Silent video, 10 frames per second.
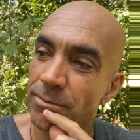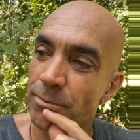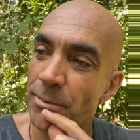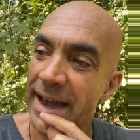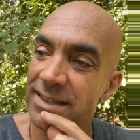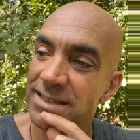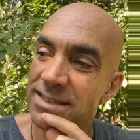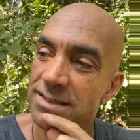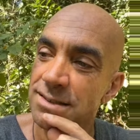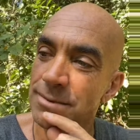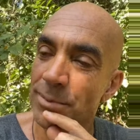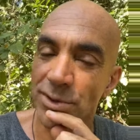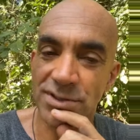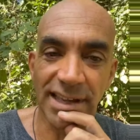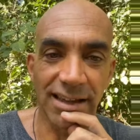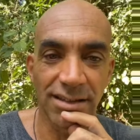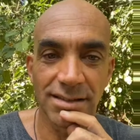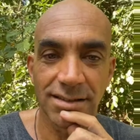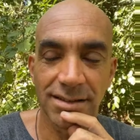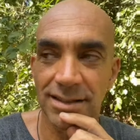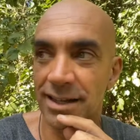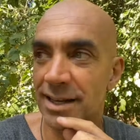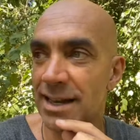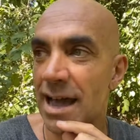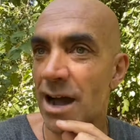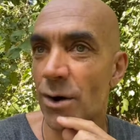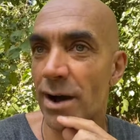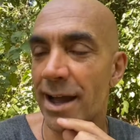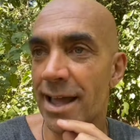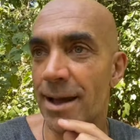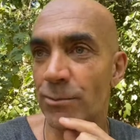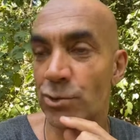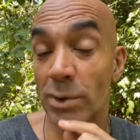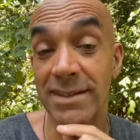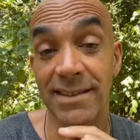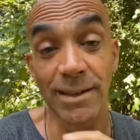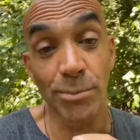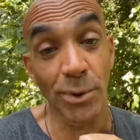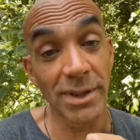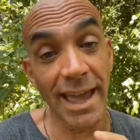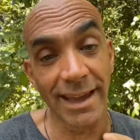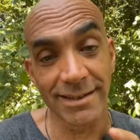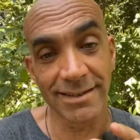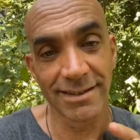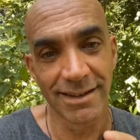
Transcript: bytes per second, and now I am 28.8.